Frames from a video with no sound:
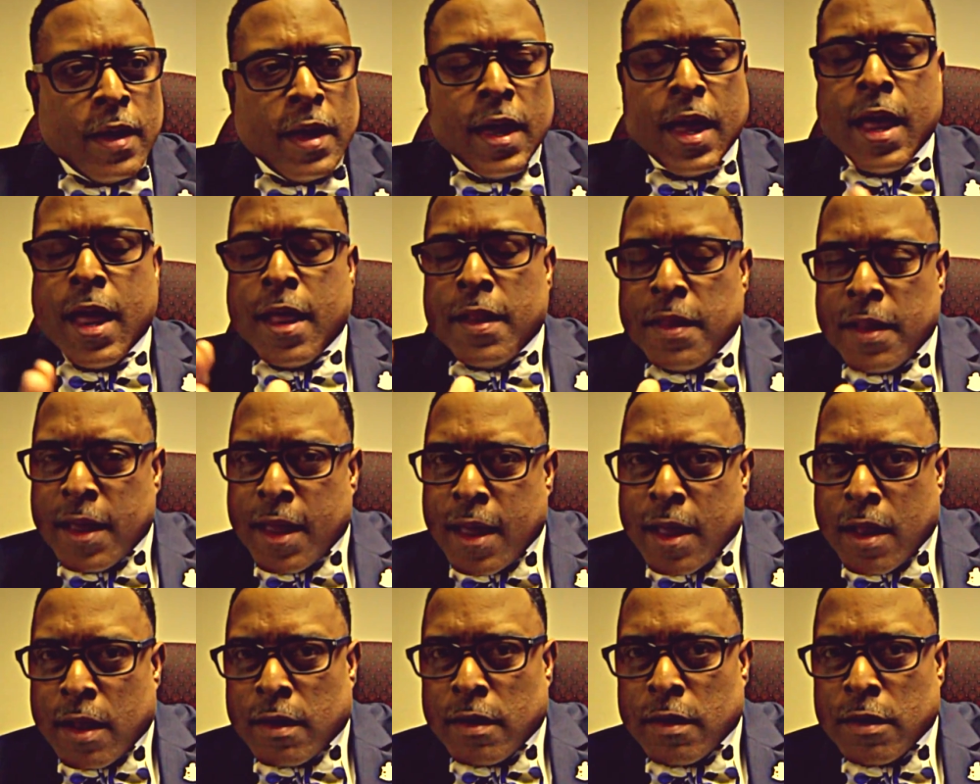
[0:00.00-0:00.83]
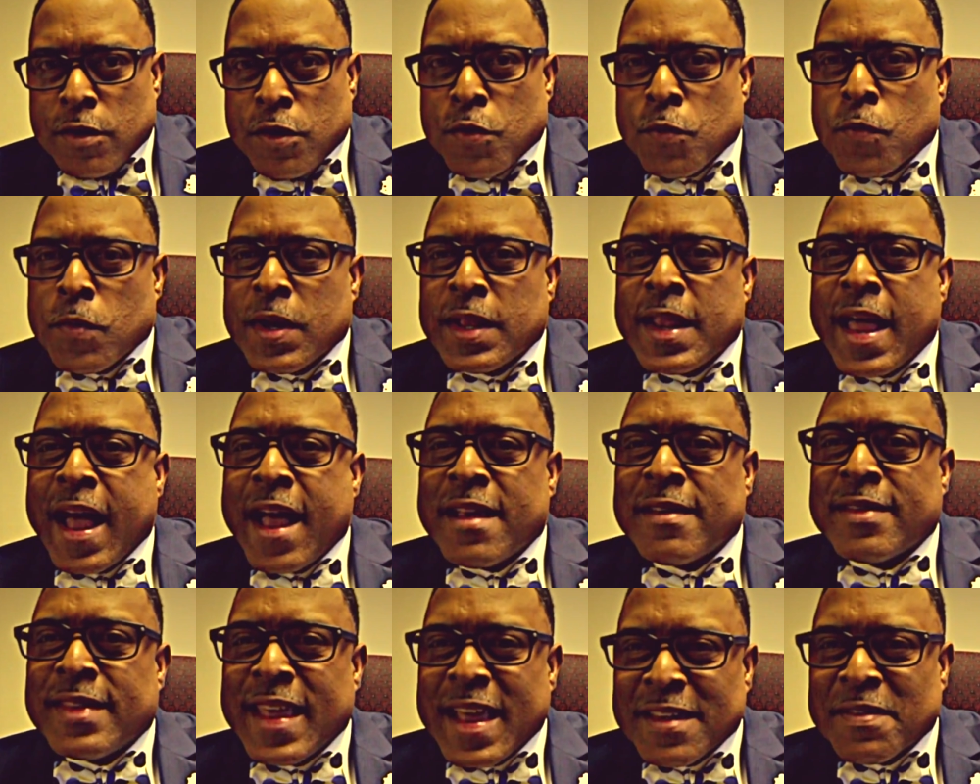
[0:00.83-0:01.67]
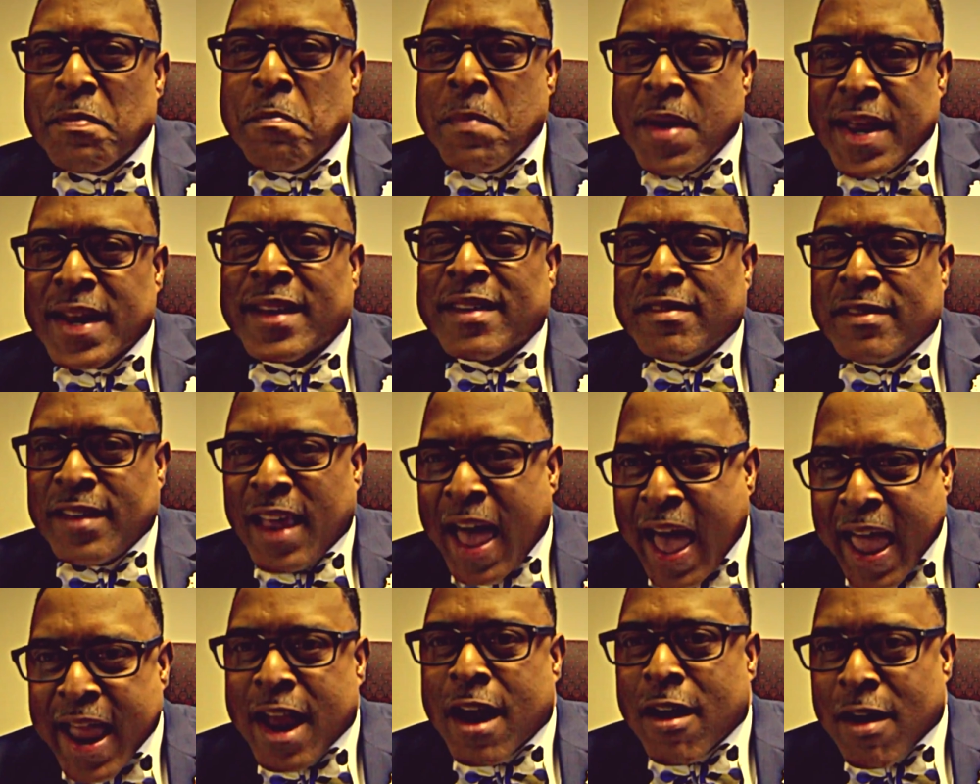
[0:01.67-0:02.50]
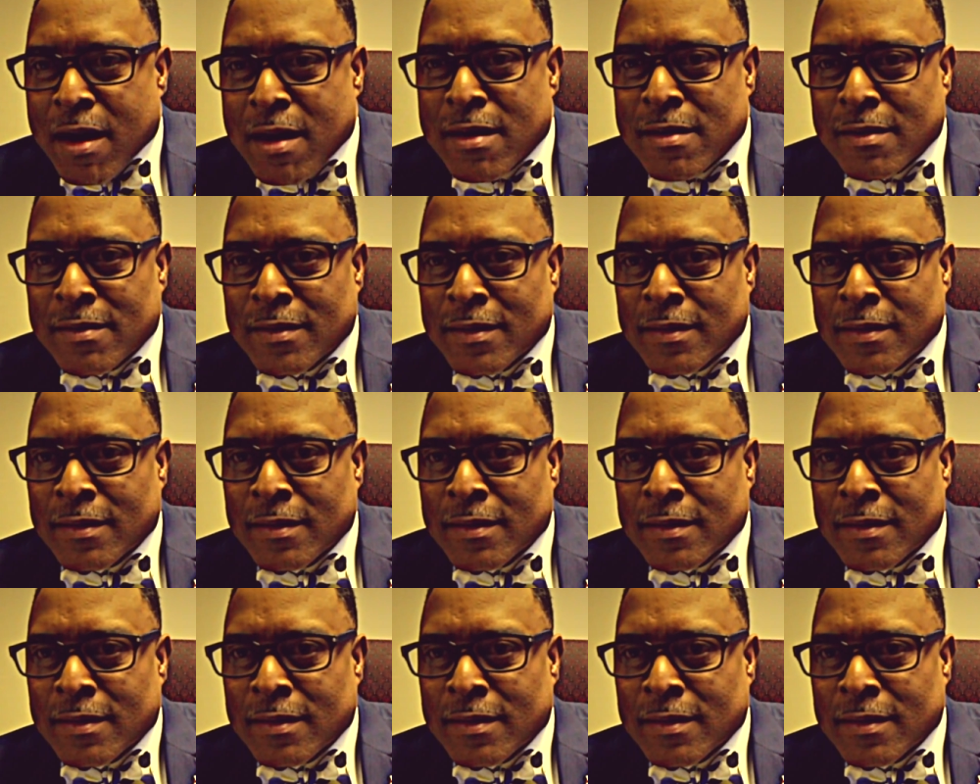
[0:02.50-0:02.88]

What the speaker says: and then you realize that's Mick Jagger.